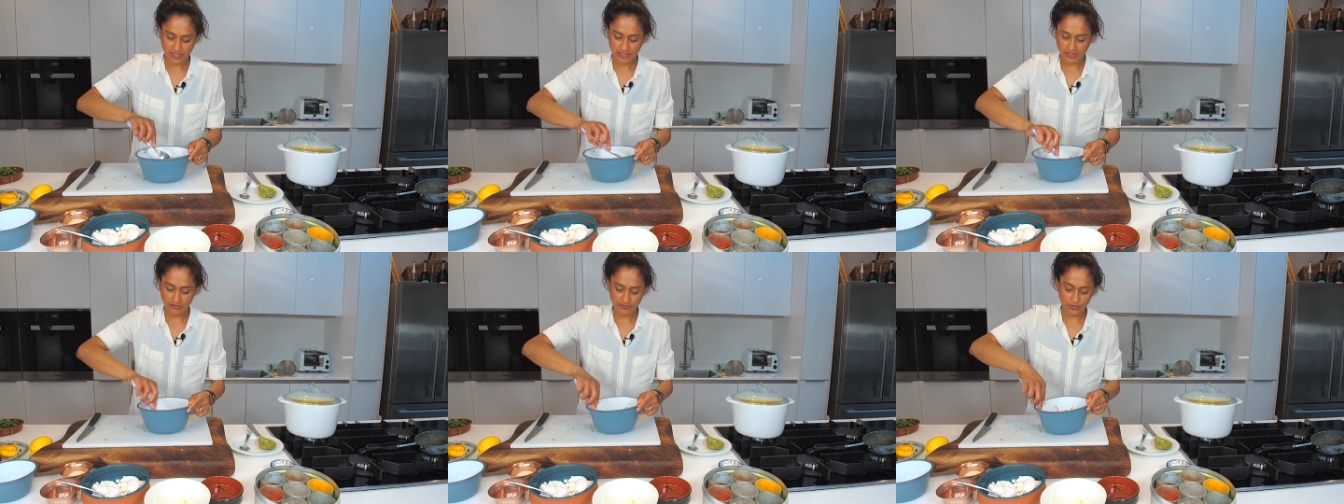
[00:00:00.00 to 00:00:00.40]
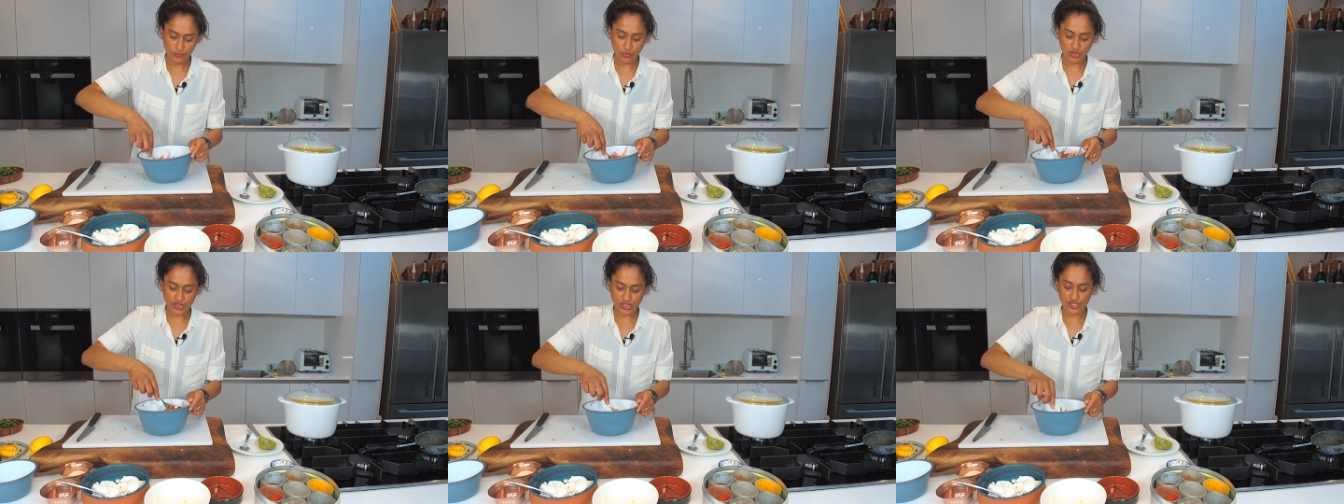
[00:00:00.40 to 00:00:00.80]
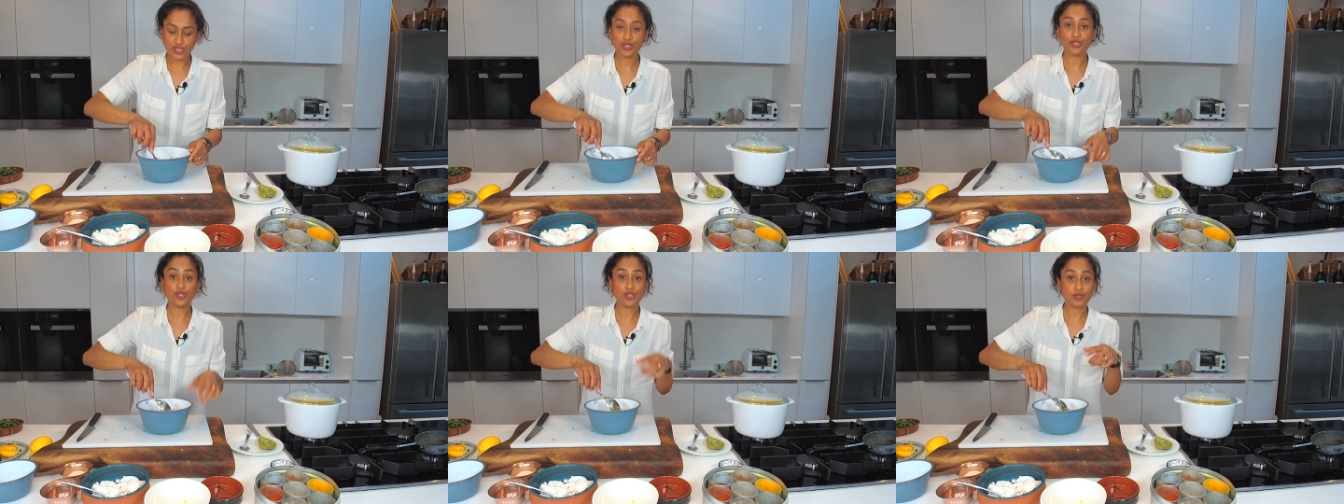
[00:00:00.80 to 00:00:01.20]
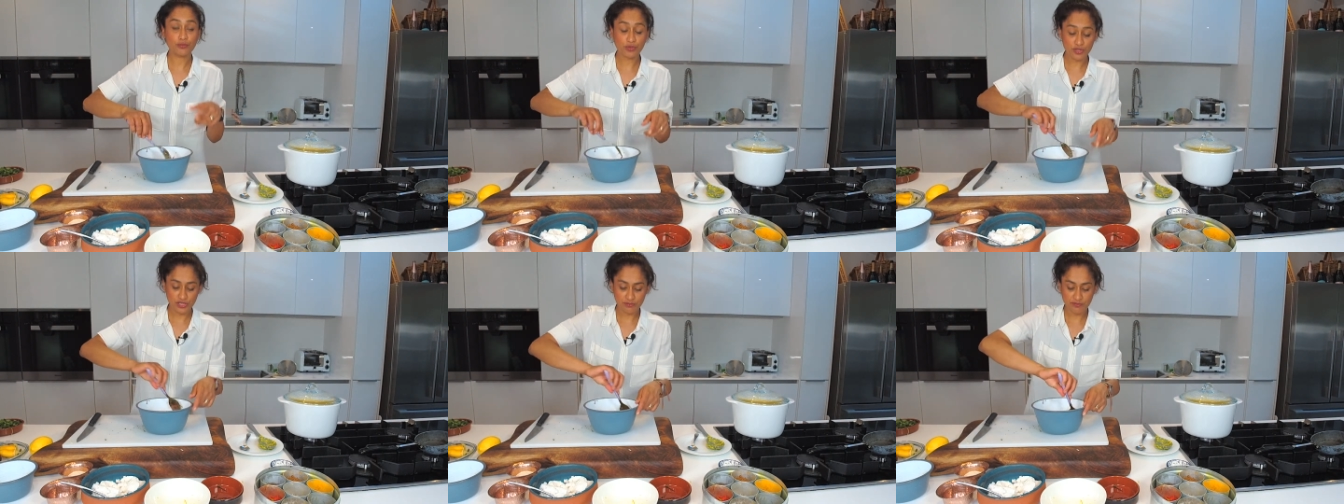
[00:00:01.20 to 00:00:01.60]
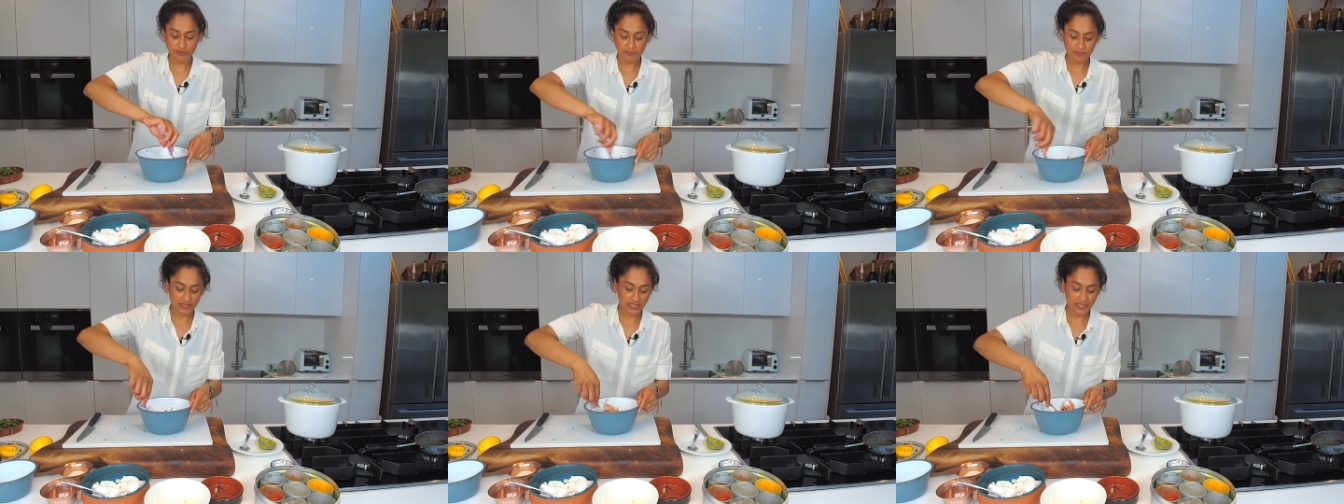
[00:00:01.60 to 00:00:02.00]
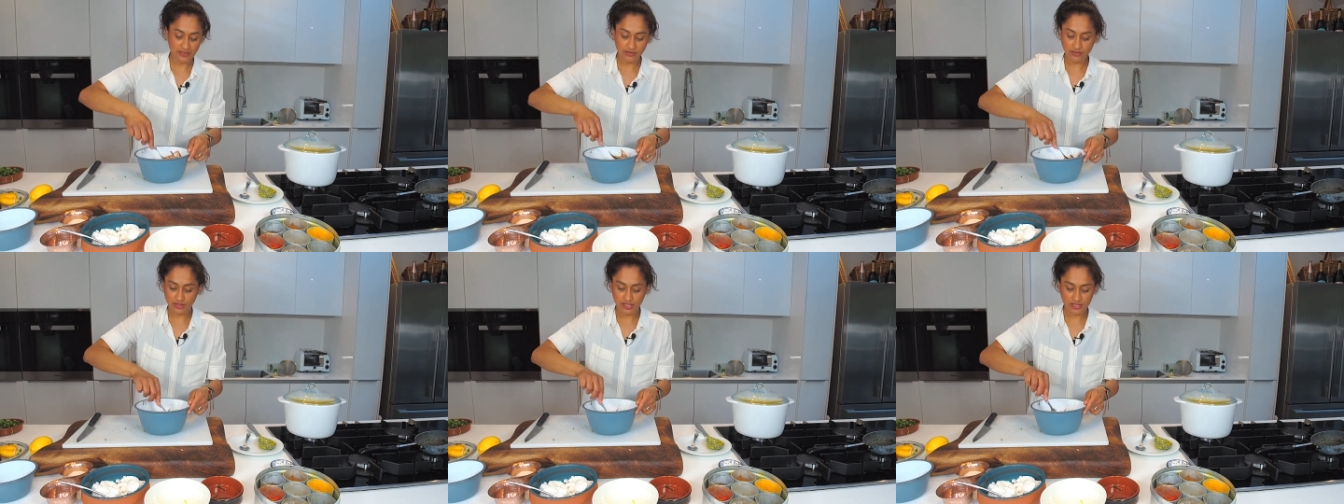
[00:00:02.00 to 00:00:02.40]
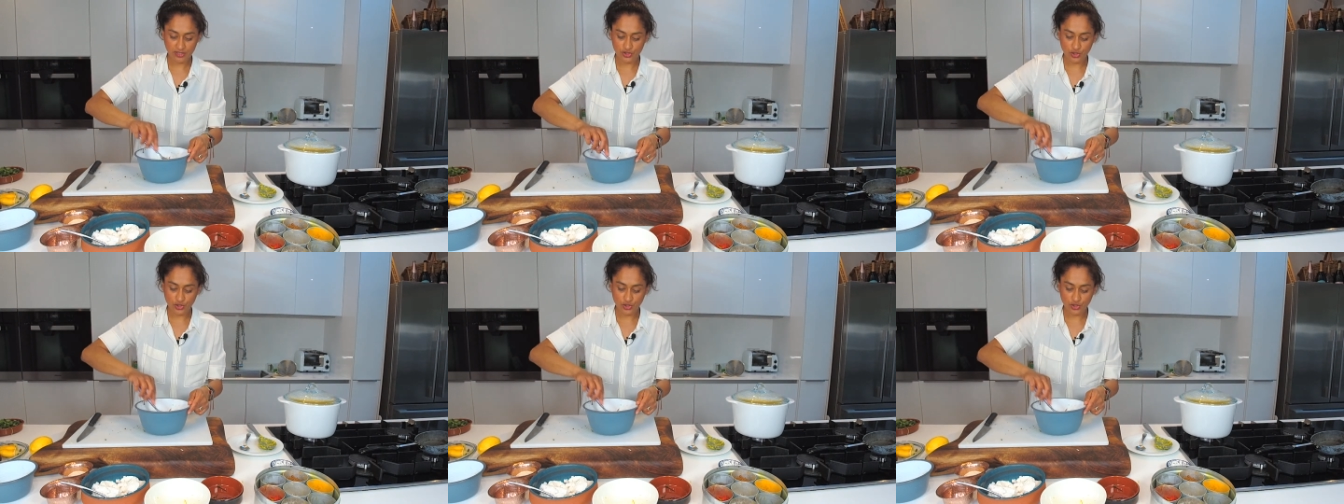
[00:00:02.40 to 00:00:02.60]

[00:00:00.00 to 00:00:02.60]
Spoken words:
Now if you wanted to, you could put some little